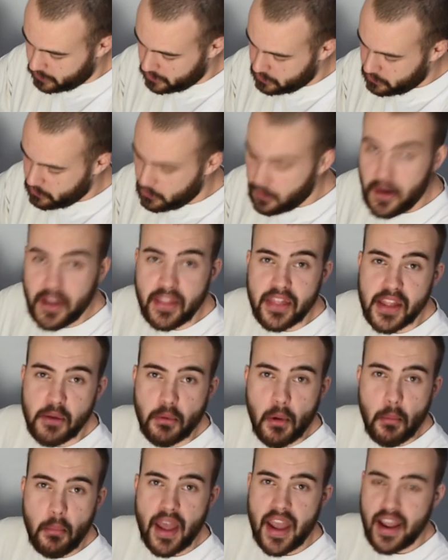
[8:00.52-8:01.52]
went through it and they
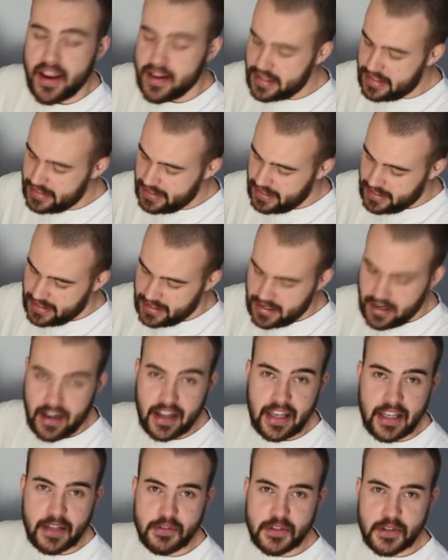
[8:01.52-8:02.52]
repaired it.
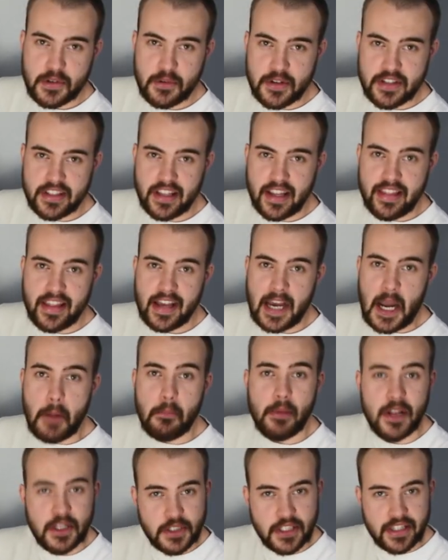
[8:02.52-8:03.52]
I love stories like that. I
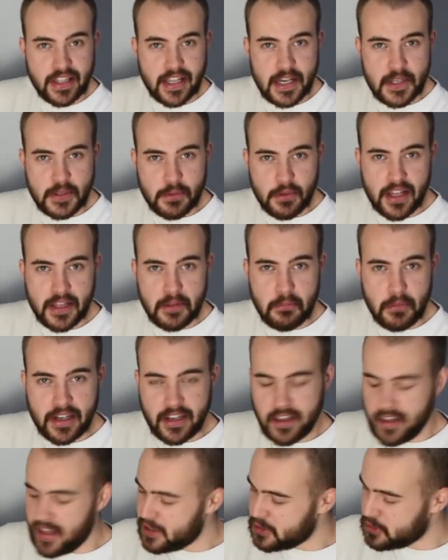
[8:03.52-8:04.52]
mentioned that as well in my
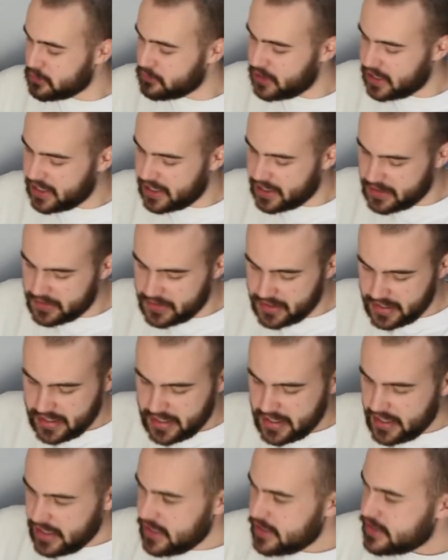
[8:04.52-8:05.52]
collection video.
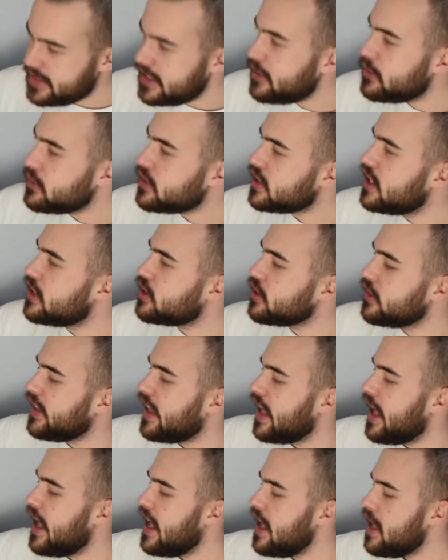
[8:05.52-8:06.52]
Single stitch on
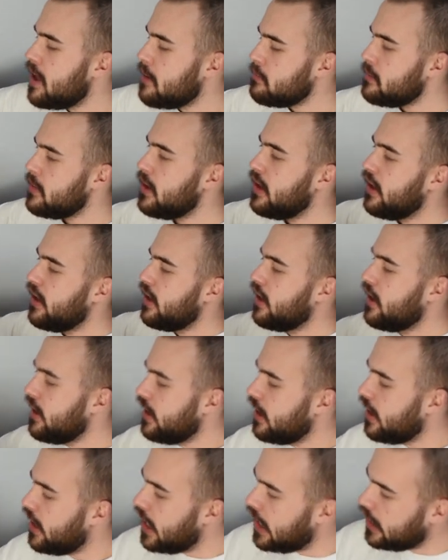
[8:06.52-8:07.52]
the hem.
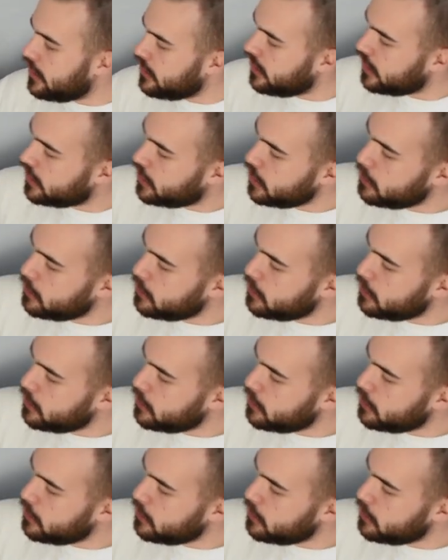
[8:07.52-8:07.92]
Uh, got a